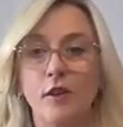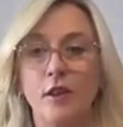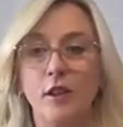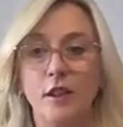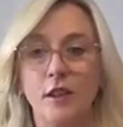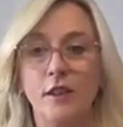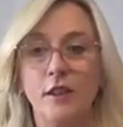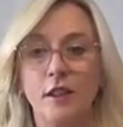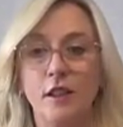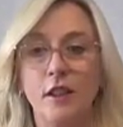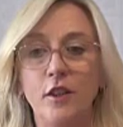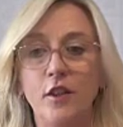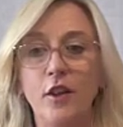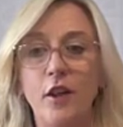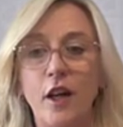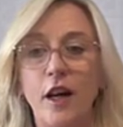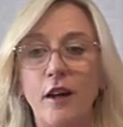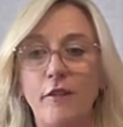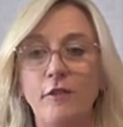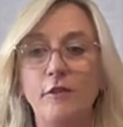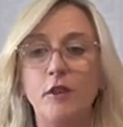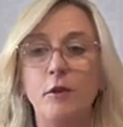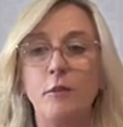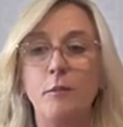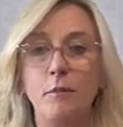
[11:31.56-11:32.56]
just, you
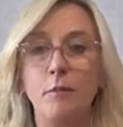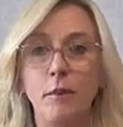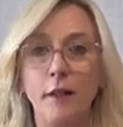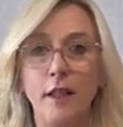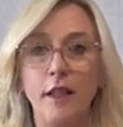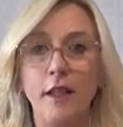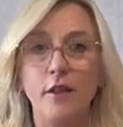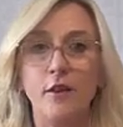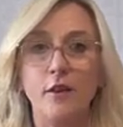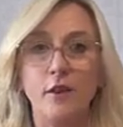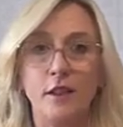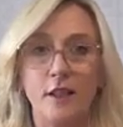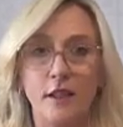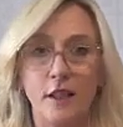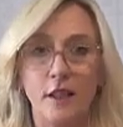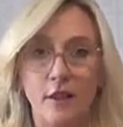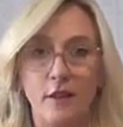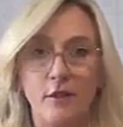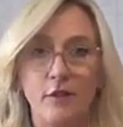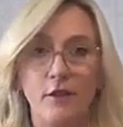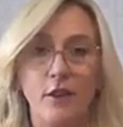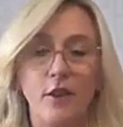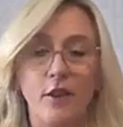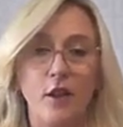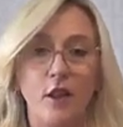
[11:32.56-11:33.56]
have to be
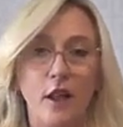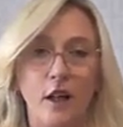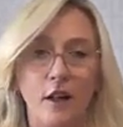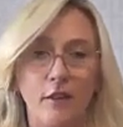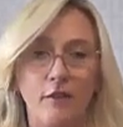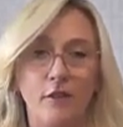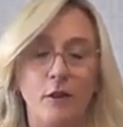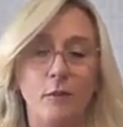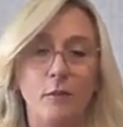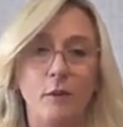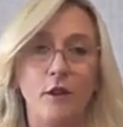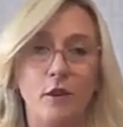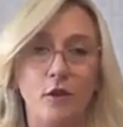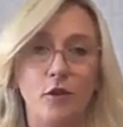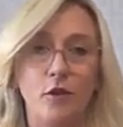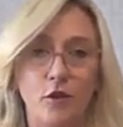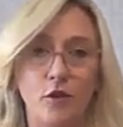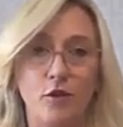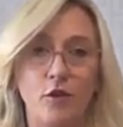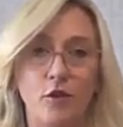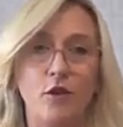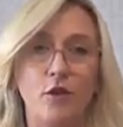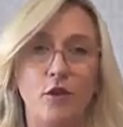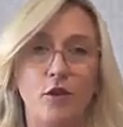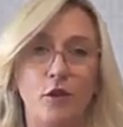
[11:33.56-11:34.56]
yourself and you have to be
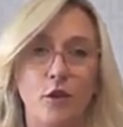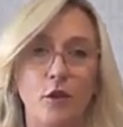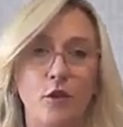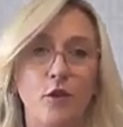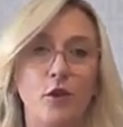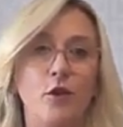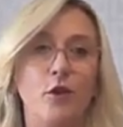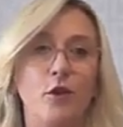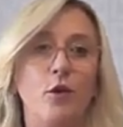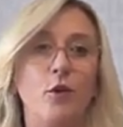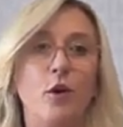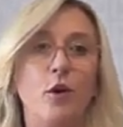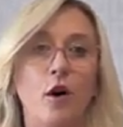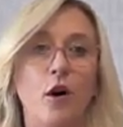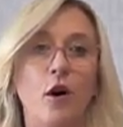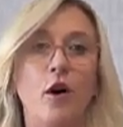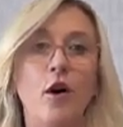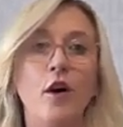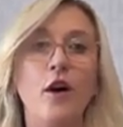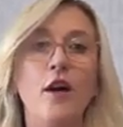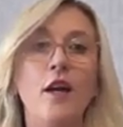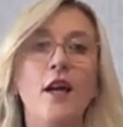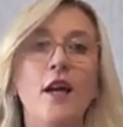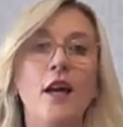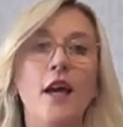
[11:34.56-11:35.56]
true to who you
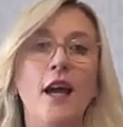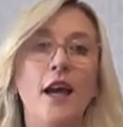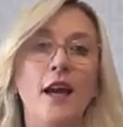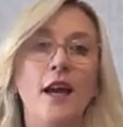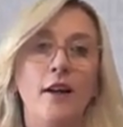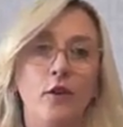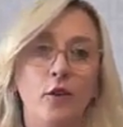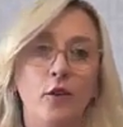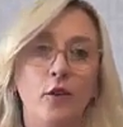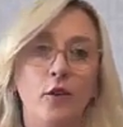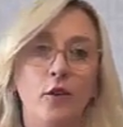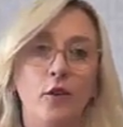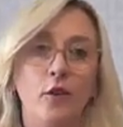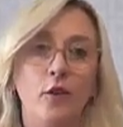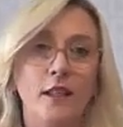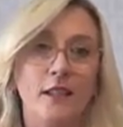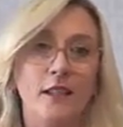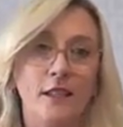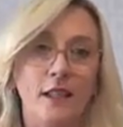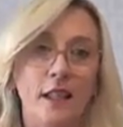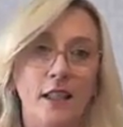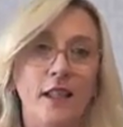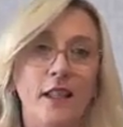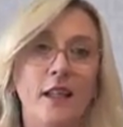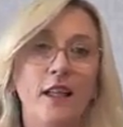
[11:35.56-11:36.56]
are and
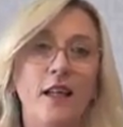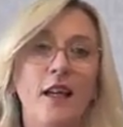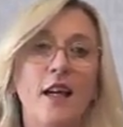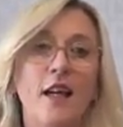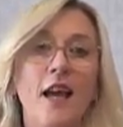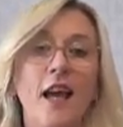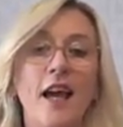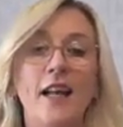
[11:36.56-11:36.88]
authentic.